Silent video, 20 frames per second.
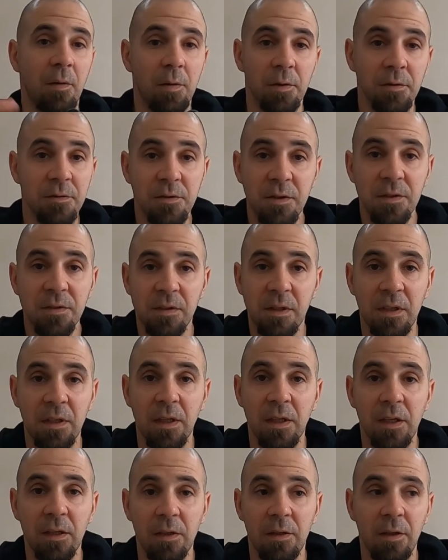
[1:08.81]
was just going
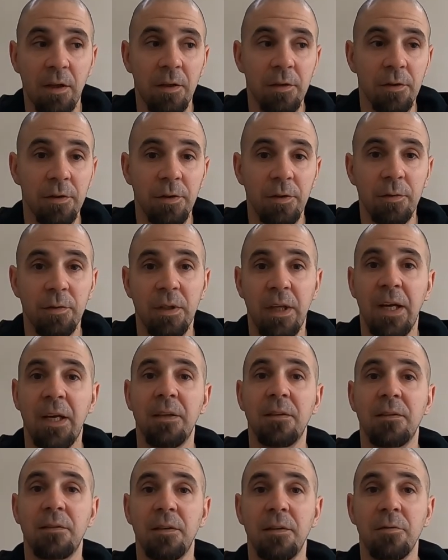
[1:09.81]
to get another
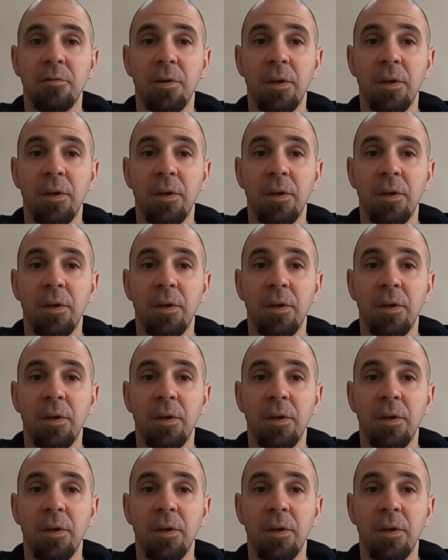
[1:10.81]
Ulanzi